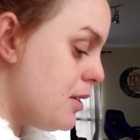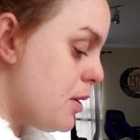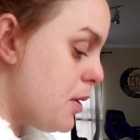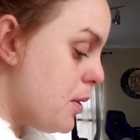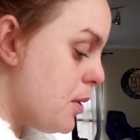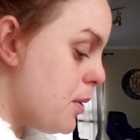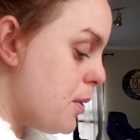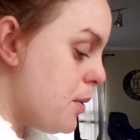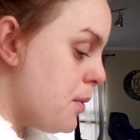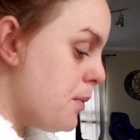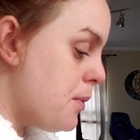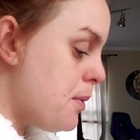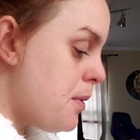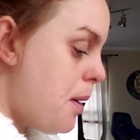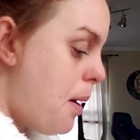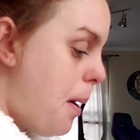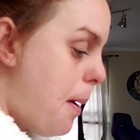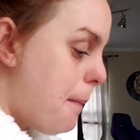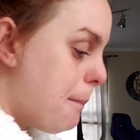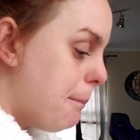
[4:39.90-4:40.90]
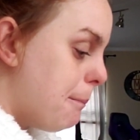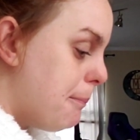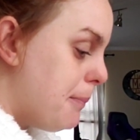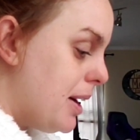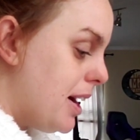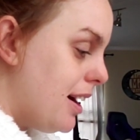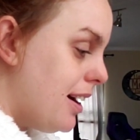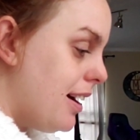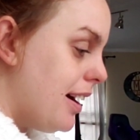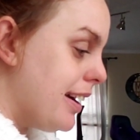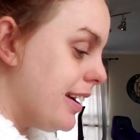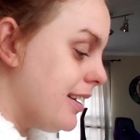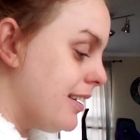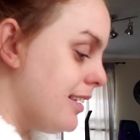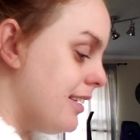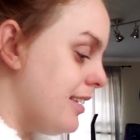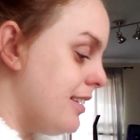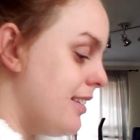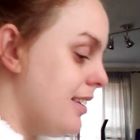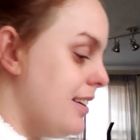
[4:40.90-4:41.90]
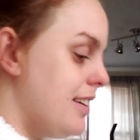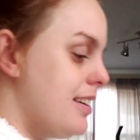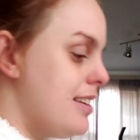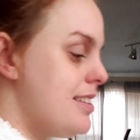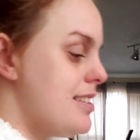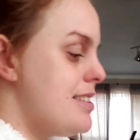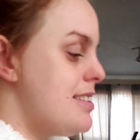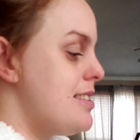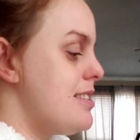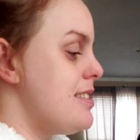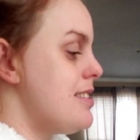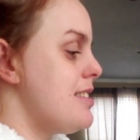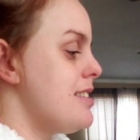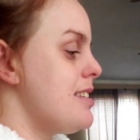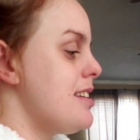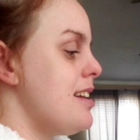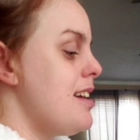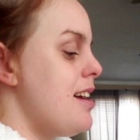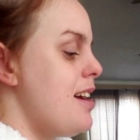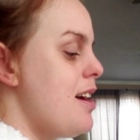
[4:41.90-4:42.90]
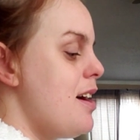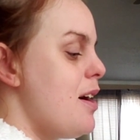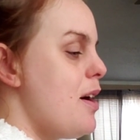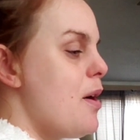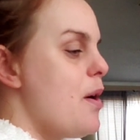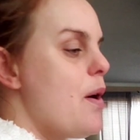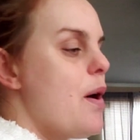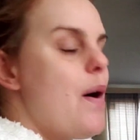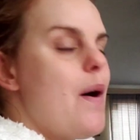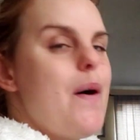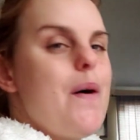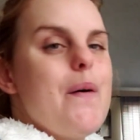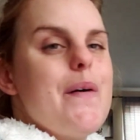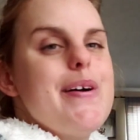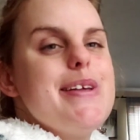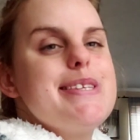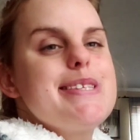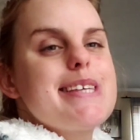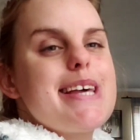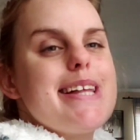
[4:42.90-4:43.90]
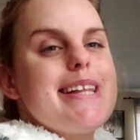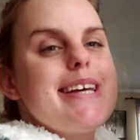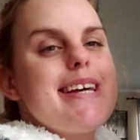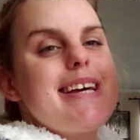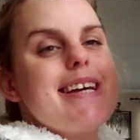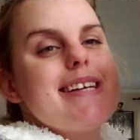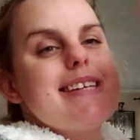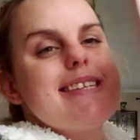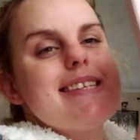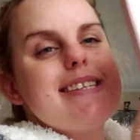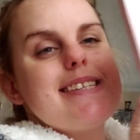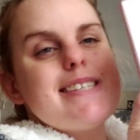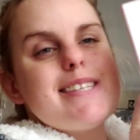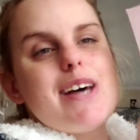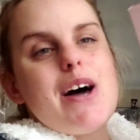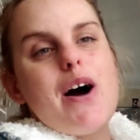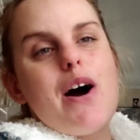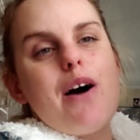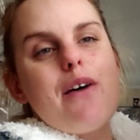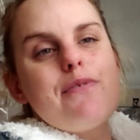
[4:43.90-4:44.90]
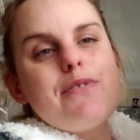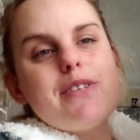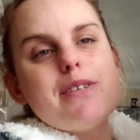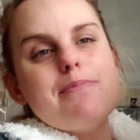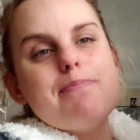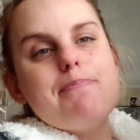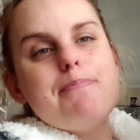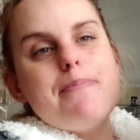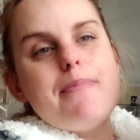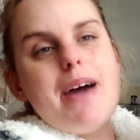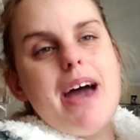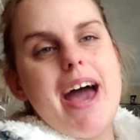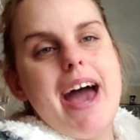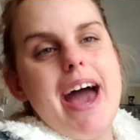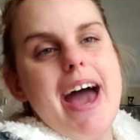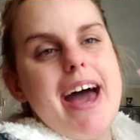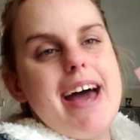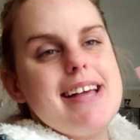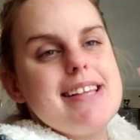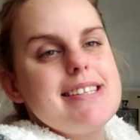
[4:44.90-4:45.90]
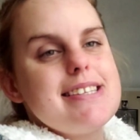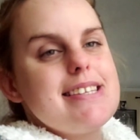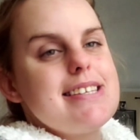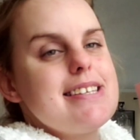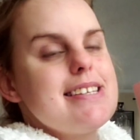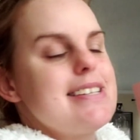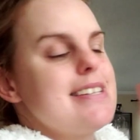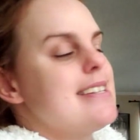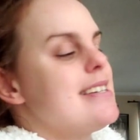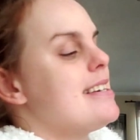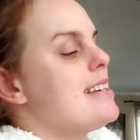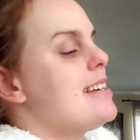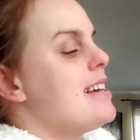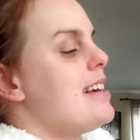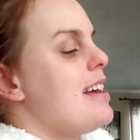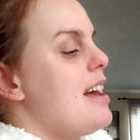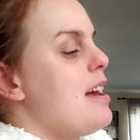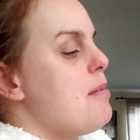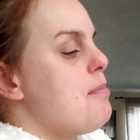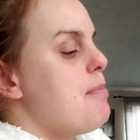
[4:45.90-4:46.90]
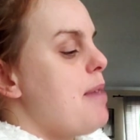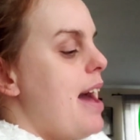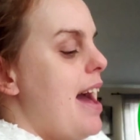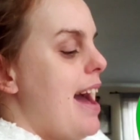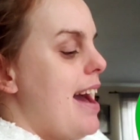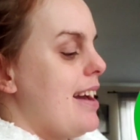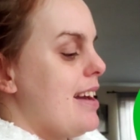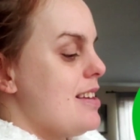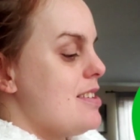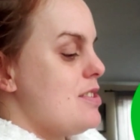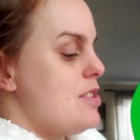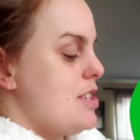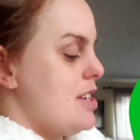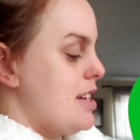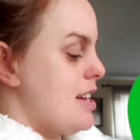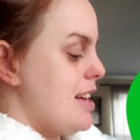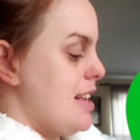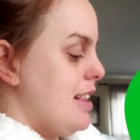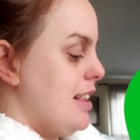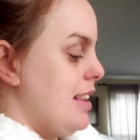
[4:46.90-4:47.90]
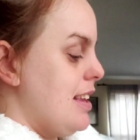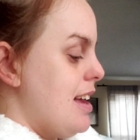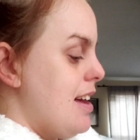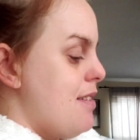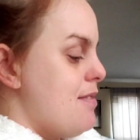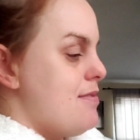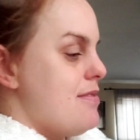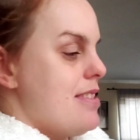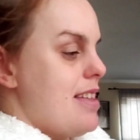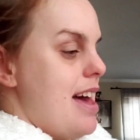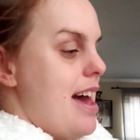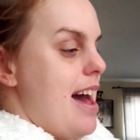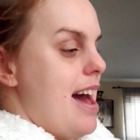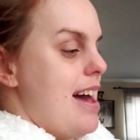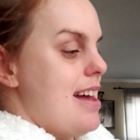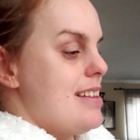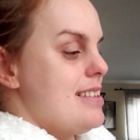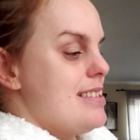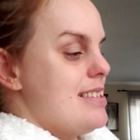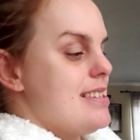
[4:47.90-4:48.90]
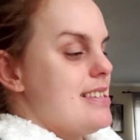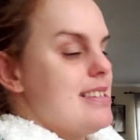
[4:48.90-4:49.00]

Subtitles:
Oh my goodness. Oh, it's got like a soft matte packaging. I love that.